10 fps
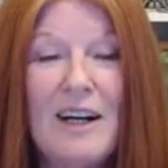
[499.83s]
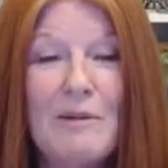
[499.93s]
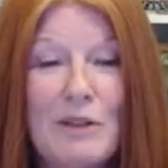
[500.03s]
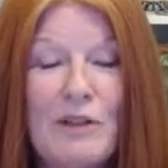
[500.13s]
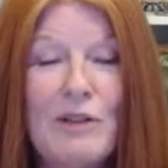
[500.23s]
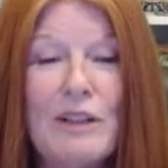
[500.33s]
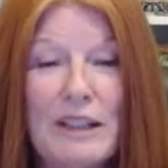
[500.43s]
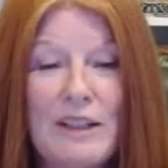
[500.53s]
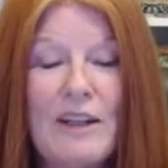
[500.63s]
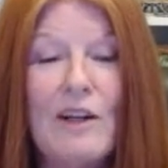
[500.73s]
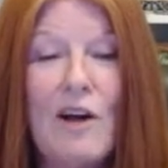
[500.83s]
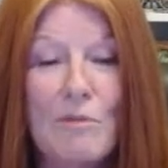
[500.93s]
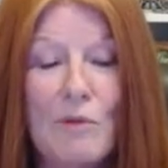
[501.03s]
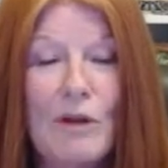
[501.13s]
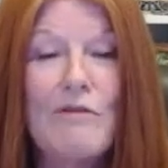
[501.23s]
I'm sure, get a
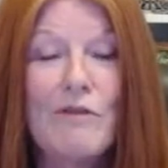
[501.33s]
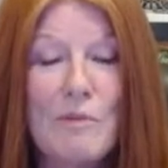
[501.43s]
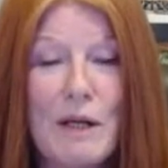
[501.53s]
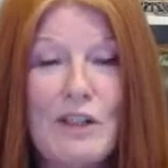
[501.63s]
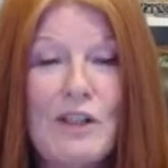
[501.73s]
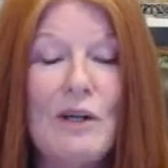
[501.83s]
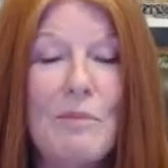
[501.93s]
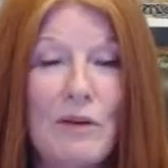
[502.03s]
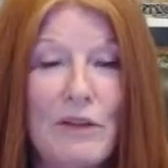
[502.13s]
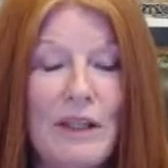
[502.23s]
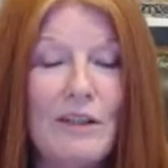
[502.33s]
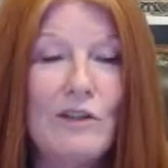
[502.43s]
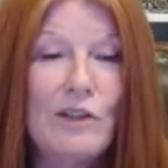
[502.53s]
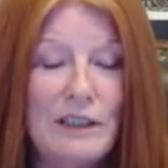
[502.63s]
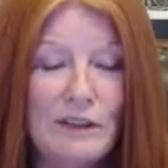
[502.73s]
lot more information about the
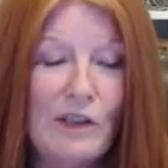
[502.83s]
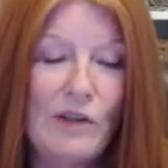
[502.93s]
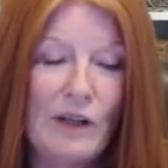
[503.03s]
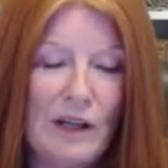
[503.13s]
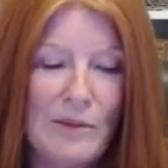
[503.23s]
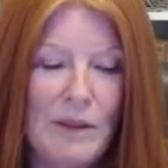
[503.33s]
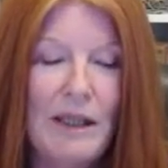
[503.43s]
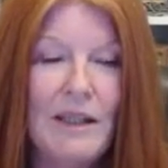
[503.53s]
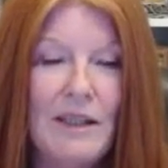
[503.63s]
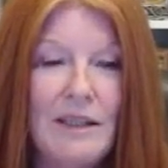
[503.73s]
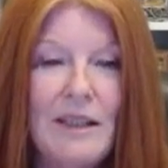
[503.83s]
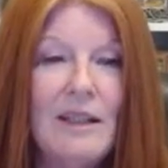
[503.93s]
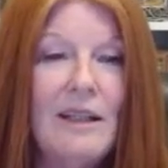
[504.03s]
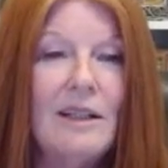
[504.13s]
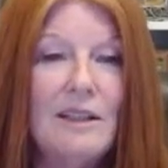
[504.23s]
energies that are coming in
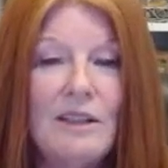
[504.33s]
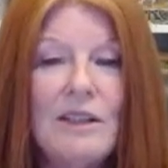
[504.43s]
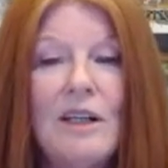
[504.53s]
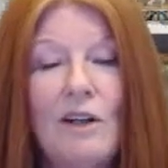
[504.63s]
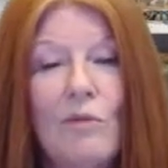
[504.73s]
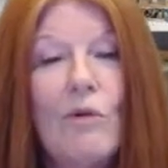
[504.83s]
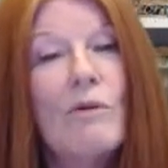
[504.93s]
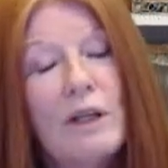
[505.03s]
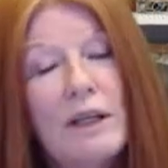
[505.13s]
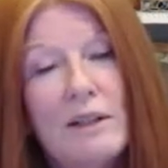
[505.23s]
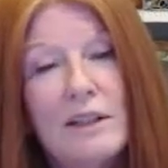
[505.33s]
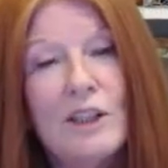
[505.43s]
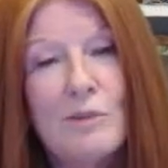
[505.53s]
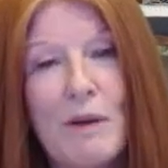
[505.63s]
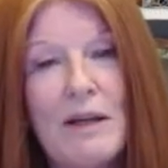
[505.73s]
and what we can
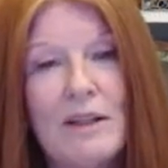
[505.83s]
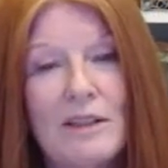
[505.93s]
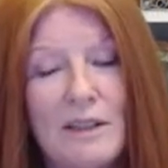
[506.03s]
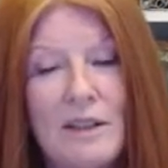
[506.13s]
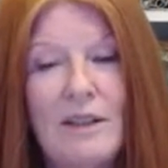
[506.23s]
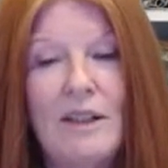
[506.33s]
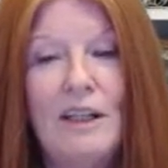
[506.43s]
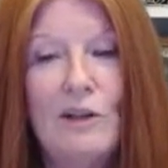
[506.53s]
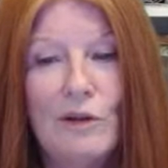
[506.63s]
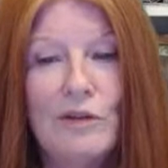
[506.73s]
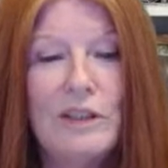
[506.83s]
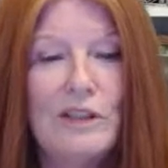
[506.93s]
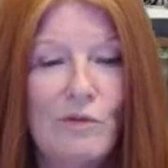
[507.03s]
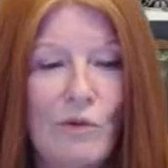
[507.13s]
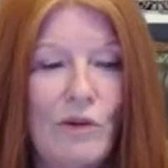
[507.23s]
expect here in
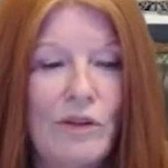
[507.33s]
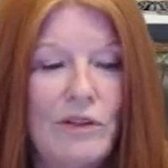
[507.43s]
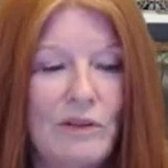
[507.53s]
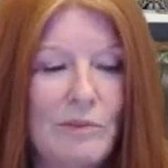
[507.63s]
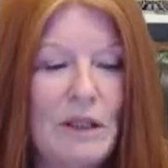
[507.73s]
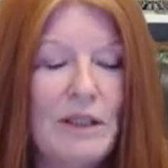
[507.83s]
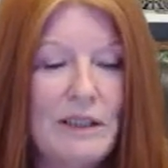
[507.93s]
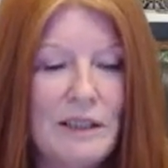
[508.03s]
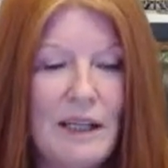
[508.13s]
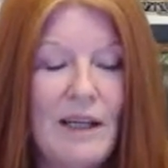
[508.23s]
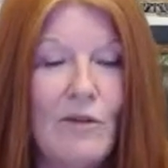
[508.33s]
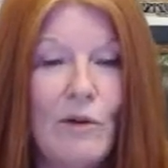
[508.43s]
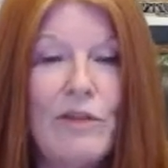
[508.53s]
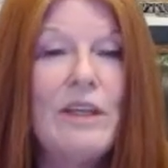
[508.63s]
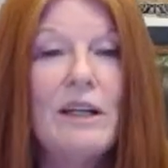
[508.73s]
this world. Because
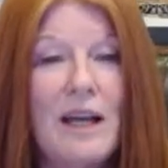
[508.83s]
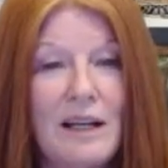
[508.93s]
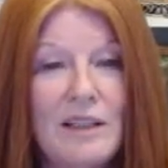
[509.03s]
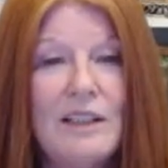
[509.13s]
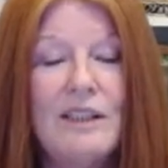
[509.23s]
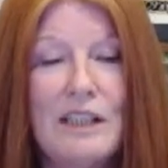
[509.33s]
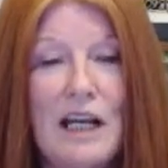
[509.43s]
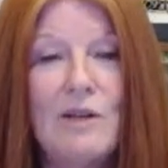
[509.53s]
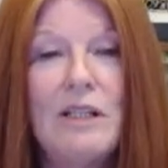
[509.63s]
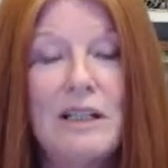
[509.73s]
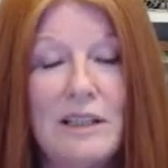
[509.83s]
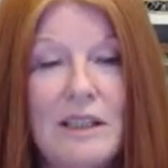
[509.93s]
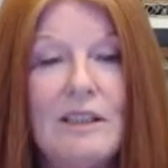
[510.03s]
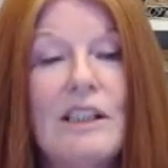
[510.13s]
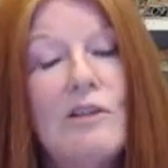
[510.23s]
one thing Atis now
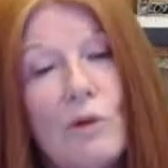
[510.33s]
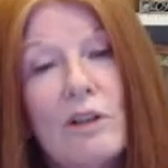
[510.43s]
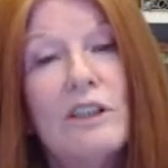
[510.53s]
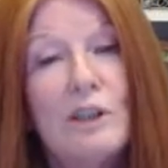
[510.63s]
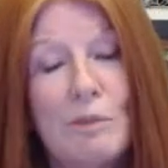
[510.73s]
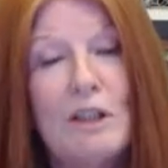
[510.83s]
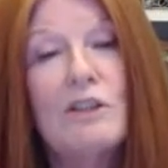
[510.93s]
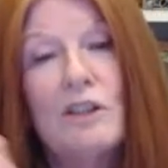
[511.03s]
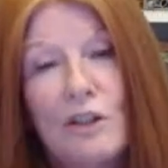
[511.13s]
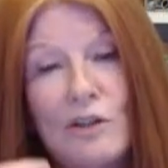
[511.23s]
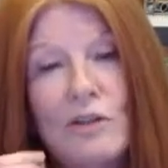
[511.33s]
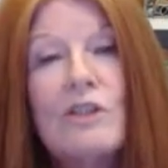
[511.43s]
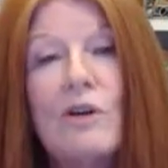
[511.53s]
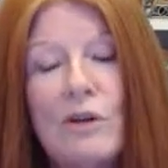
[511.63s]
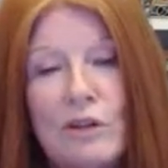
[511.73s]
does is he really speaks to your
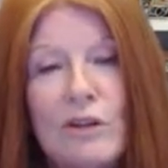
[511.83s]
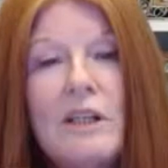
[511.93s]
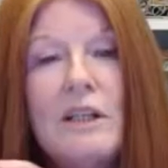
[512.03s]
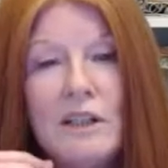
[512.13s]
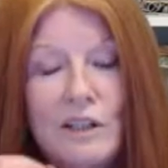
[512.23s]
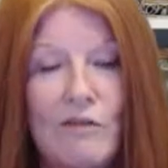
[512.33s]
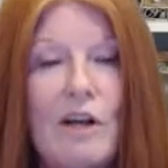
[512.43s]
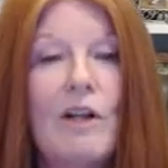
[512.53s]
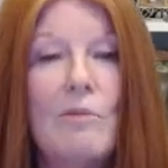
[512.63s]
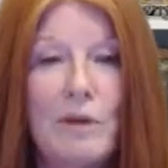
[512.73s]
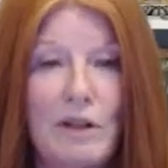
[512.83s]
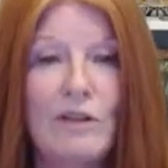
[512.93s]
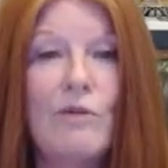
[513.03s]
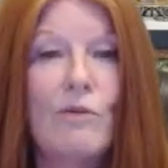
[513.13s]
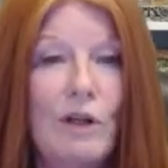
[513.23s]
soul development
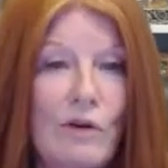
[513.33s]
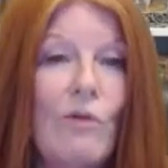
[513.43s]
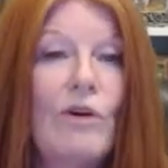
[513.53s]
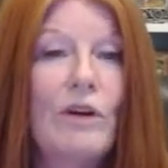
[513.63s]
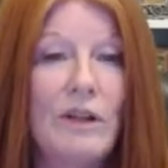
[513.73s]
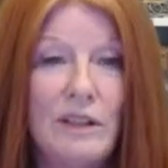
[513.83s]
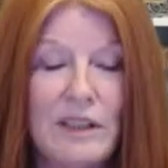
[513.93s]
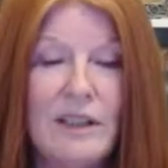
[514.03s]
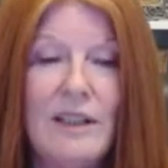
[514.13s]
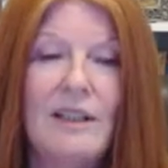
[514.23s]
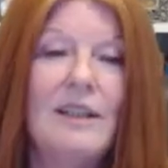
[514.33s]
in the real world.